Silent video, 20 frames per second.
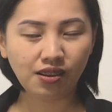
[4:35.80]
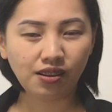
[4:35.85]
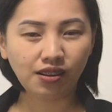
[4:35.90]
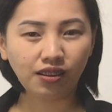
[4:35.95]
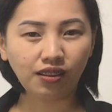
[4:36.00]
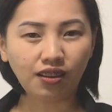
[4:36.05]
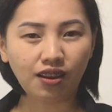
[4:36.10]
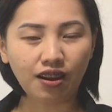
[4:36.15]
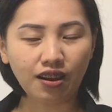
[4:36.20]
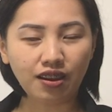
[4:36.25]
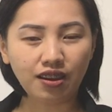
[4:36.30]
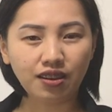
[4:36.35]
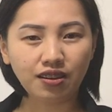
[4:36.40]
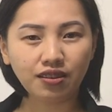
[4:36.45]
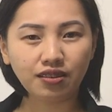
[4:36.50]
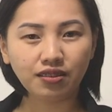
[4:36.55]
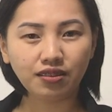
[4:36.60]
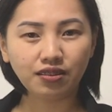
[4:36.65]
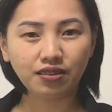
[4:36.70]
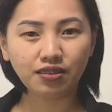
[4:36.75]

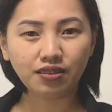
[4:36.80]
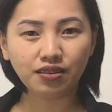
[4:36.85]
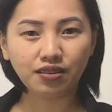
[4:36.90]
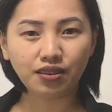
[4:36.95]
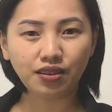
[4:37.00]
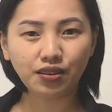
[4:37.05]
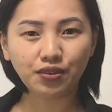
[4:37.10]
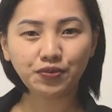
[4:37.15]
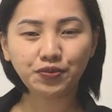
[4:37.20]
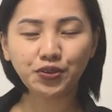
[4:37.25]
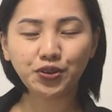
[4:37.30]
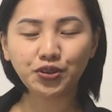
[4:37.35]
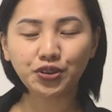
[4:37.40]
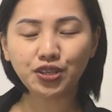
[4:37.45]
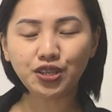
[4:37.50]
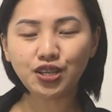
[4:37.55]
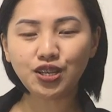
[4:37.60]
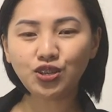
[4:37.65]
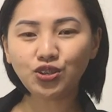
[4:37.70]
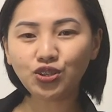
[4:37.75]
Like if you're
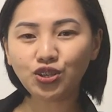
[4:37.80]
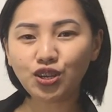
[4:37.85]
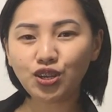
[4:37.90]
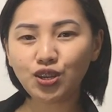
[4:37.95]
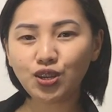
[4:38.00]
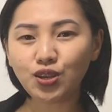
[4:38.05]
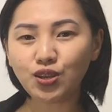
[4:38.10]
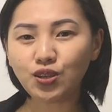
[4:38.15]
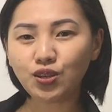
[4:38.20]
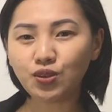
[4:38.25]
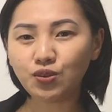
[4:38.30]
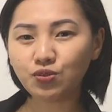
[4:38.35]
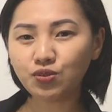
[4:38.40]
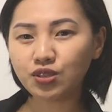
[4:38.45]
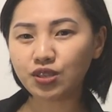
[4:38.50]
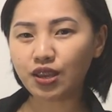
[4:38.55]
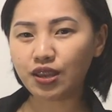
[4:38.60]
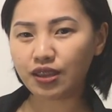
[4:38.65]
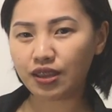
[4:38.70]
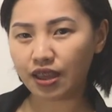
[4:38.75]
teaching
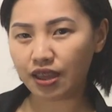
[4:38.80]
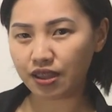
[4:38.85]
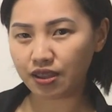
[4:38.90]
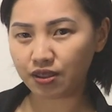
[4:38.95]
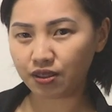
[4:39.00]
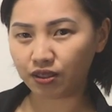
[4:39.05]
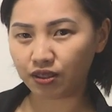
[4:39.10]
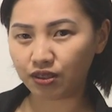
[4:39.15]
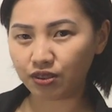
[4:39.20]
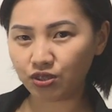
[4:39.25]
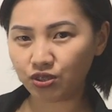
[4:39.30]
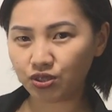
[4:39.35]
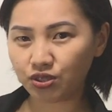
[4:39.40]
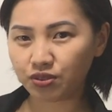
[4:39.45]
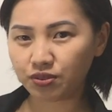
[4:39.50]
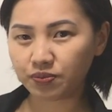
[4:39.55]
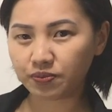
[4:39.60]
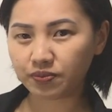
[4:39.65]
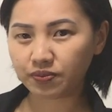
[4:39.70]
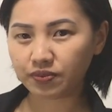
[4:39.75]
using English,
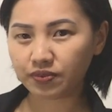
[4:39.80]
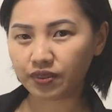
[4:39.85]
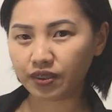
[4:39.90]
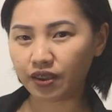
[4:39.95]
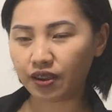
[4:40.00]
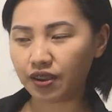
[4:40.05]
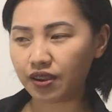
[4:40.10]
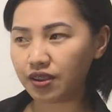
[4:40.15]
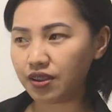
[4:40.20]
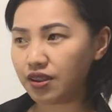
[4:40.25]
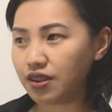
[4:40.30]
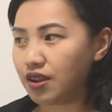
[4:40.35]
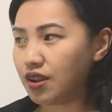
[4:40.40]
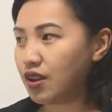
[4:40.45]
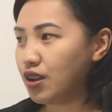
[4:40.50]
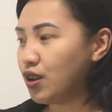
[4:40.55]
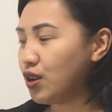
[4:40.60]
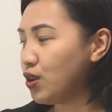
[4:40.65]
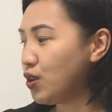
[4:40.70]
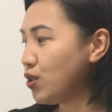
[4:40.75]
okay,
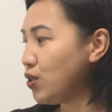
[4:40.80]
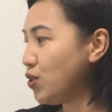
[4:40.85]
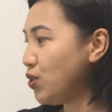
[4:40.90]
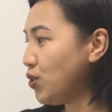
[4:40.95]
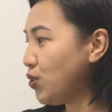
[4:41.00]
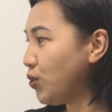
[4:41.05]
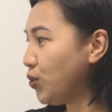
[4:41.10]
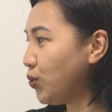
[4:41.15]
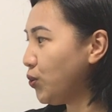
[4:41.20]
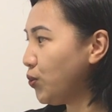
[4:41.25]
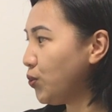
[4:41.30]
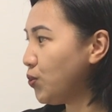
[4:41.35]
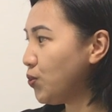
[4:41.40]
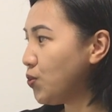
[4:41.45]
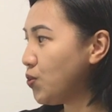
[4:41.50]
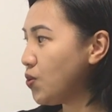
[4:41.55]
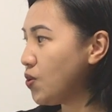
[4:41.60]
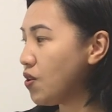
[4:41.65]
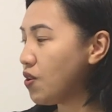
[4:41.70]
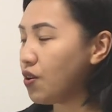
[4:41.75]

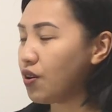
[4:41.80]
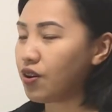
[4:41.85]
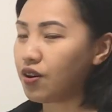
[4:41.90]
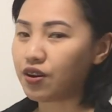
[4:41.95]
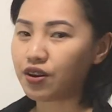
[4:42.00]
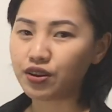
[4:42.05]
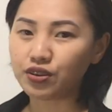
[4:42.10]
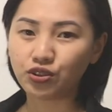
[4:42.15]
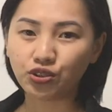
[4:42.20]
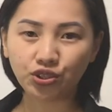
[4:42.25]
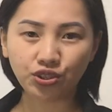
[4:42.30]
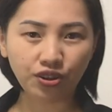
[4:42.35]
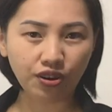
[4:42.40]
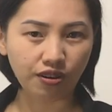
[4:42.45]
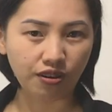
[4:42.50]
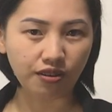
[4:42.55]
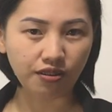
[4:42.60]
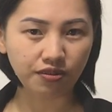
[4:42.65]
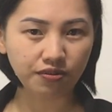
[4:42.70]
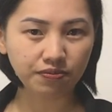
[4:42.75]
you aren't
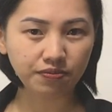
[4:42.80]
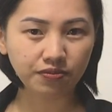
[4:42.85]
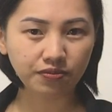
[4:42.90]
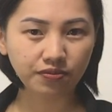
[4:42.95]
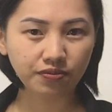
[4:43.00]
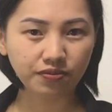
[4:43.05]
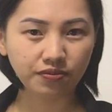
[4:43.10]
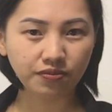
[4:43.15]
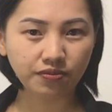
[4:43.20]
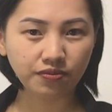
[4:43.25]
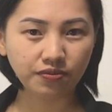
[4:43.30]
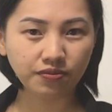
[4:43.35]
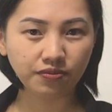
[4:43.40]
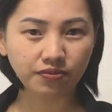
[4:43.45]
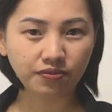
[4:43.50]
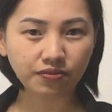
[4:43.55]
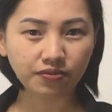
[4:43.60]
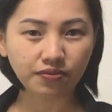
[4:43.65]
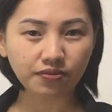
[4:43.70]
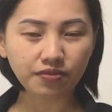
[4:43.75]
sure
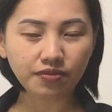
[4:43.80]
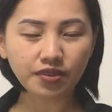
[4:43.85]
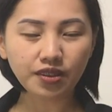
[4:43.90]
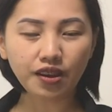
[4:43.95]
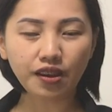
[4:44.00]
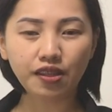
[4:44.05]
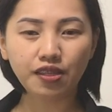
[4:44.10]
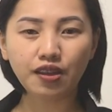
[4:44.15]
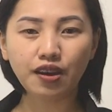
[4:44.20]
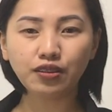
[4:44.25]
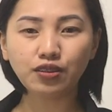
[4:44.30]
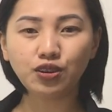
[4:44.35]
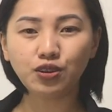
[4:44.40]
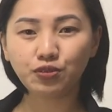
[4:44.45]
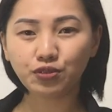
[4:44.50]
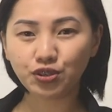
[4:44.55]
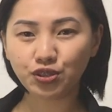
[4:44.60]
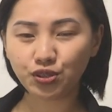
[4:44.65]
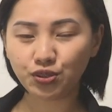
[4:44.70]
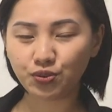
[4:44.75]
that
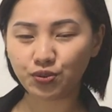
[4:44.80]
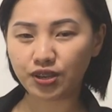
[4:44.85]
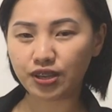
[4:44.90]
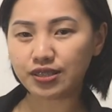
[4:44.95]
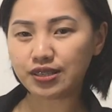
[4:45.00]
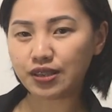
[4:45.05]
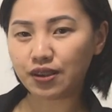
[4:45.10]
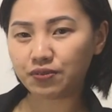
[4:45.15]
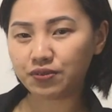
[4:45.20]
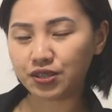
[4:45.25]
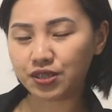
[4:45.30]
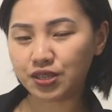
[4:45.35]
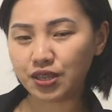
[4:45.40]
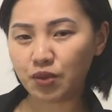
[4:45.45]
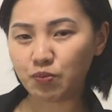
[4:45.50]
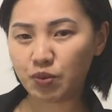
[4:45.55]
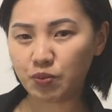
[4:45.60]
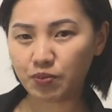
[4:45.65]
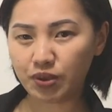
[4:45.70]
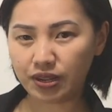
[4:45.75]
your students have the
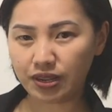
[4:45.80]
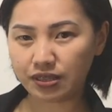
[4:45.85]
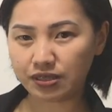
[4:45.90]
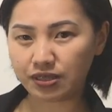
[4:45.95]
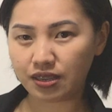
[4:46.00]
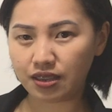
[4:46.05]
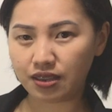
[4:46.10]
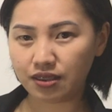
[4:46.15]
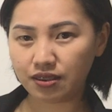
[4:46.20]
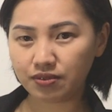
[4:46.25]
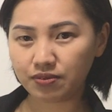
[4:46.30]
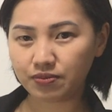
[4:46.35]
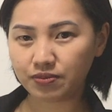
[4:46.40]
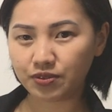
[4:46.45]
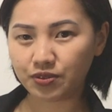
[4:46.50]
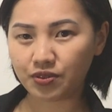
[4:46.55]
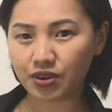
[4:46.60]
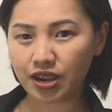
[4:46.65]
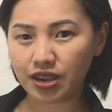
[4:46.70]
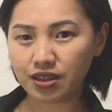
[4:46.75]
same ability,
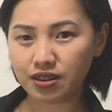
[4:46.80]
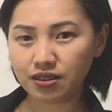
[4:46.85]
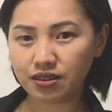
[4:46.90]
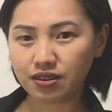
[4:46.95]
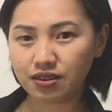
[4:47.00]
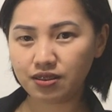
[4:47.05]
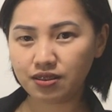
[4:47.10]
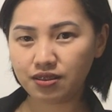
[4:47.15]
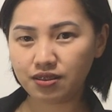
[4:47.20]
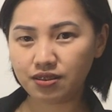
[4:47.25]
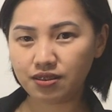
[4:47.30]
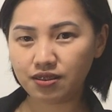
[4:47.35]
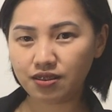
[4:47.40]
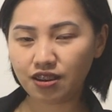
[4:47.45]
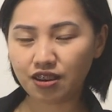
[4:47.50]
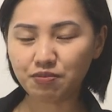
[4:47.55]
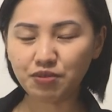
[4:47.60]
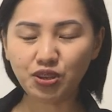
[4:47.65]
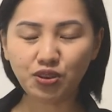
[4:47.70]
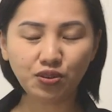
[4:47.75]
right?
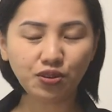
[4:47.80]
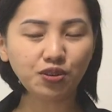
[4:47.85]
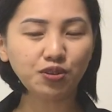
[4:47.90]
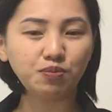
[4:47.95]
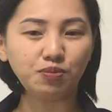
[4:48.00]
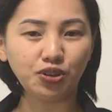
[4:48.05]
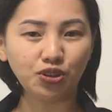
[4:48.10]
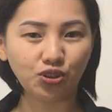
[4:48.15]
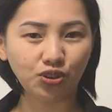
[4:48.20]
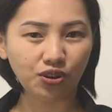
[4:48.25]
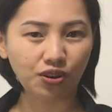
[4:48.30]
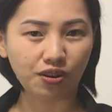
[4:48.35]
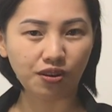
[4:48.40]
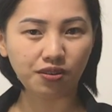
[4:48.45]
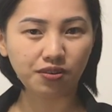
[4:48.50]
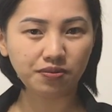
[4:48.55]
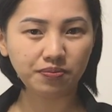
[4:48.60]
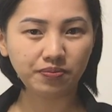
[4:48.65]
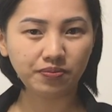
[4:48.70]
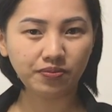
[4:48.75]
I mean, you could be
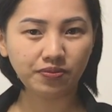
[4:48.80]
sure